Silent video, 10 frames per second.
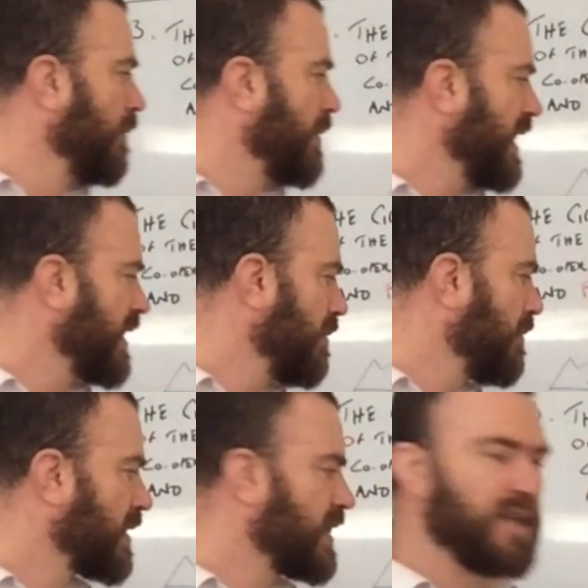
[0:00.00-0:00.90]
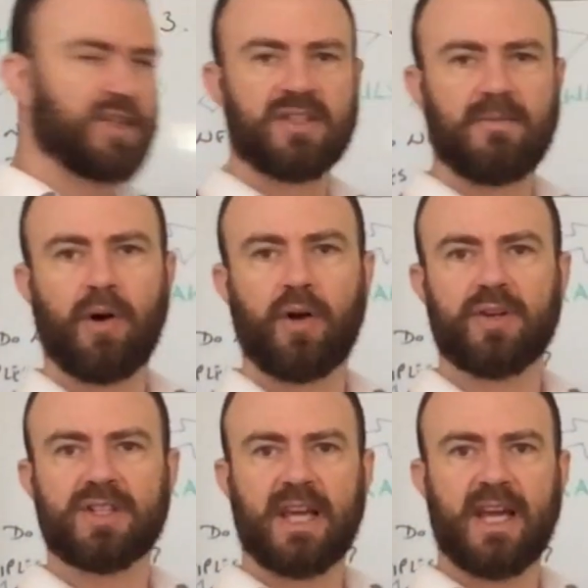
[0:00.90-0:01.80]
But under conditions of
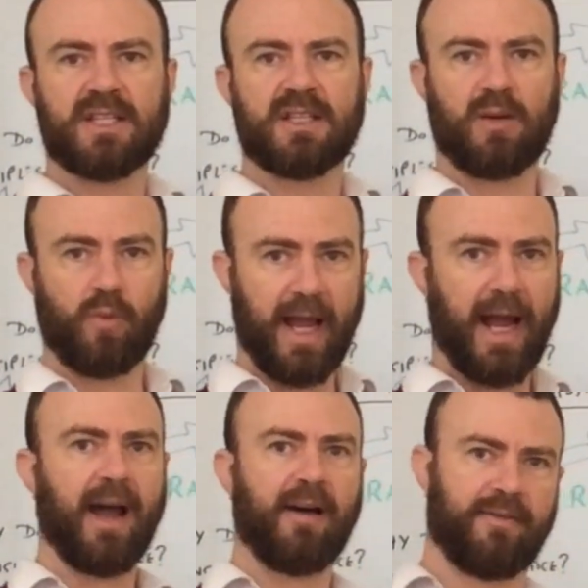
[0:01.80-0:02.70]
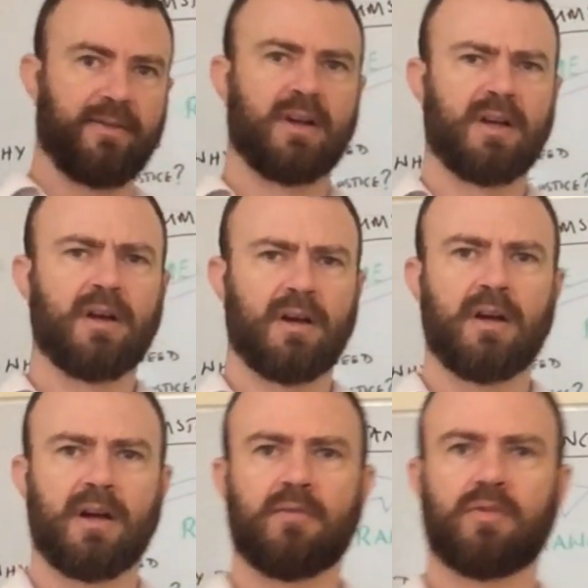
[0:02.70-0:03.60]
moderate scarcity, we have
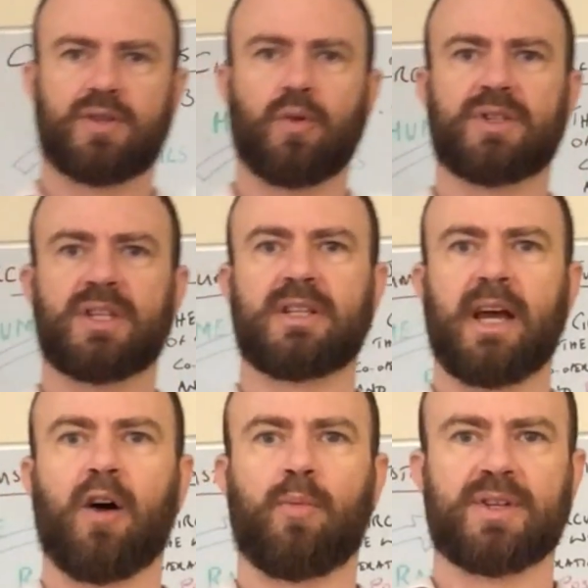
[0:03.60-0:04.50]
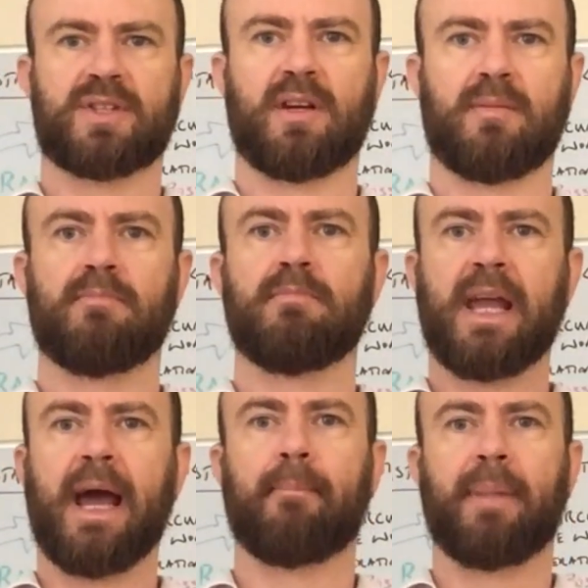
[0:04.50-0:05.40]
resources that help us to
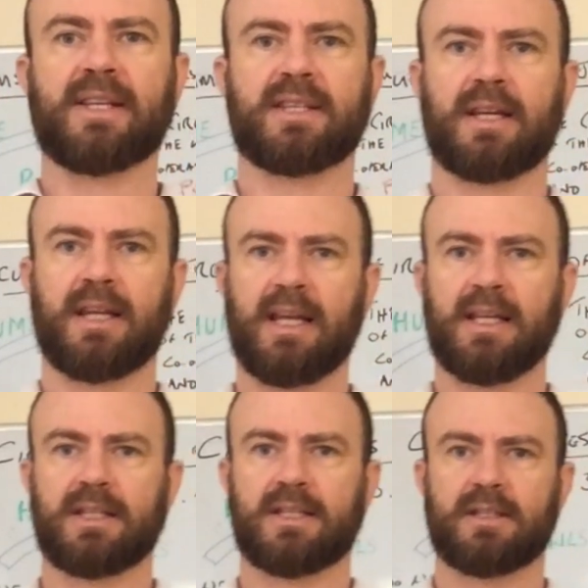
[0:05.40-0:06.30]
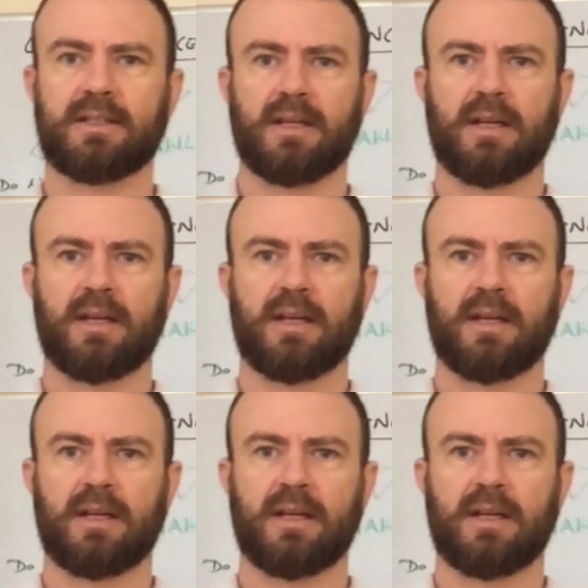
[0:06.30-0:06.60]
meet our basic needs.